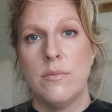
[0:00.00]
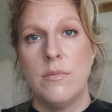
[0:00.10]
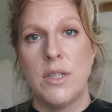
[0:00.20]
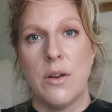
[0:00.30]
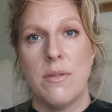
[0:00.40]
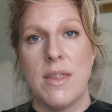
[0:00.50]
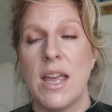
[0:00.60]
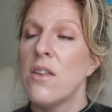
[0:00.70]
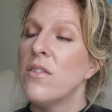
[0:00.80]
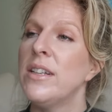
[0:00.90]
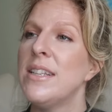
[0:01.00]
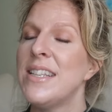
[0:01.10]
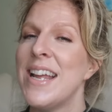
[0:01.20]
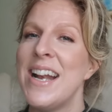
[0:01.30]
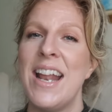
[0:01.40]
So thank you for
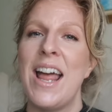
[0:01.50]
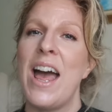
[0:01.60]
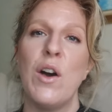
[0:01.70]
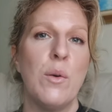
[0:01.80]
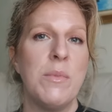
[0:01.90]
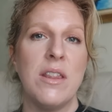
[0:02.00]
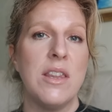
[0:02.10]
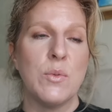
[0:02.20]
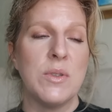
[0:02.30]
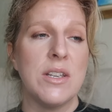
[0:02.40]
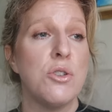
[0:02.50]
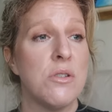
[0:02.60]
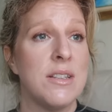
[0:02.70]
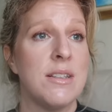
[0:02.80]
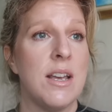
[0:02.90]
listening and I hope that this was
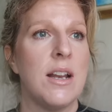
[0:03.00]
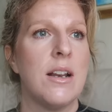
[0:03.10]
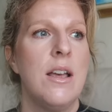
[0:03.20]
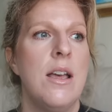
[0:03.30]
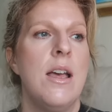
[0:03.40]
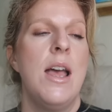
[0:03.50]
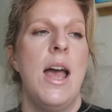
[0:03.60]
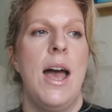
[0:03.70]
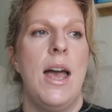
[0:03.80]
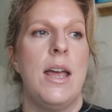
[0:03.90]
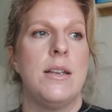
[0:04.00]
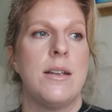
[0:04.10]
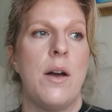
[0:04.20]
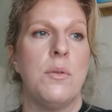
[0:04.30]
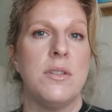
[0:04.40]
interesting and
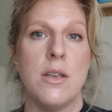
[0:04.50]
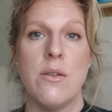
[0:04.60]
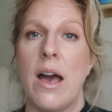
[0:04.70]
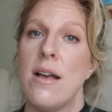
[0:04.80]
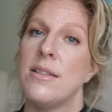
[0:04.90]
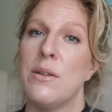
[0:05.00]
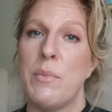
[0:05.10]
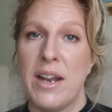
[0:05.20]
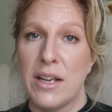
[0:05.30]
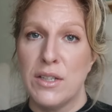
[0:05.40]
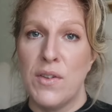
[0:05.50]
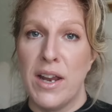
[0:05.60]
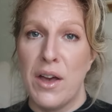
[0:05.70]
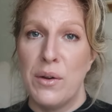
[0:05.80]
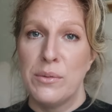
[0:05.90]
I will see you guys in my next
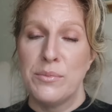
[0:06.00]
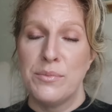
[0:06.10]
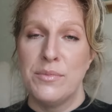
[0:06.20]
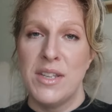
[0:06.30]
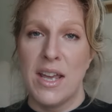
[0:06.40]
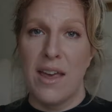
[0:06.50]
video. Take